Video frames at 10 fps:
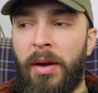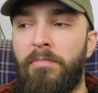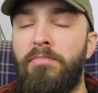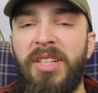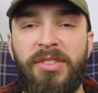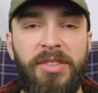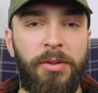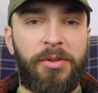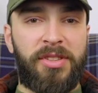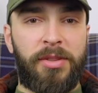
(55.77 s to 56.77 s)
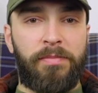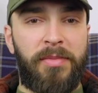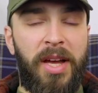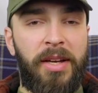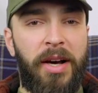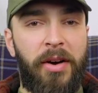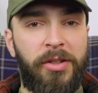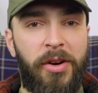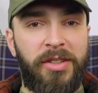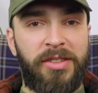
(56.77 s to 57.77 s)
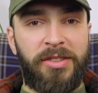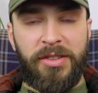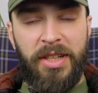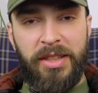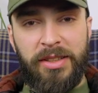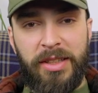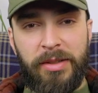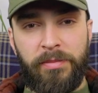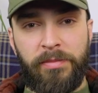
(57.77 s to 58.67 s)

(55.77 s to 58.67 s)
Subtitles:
misused in our current society.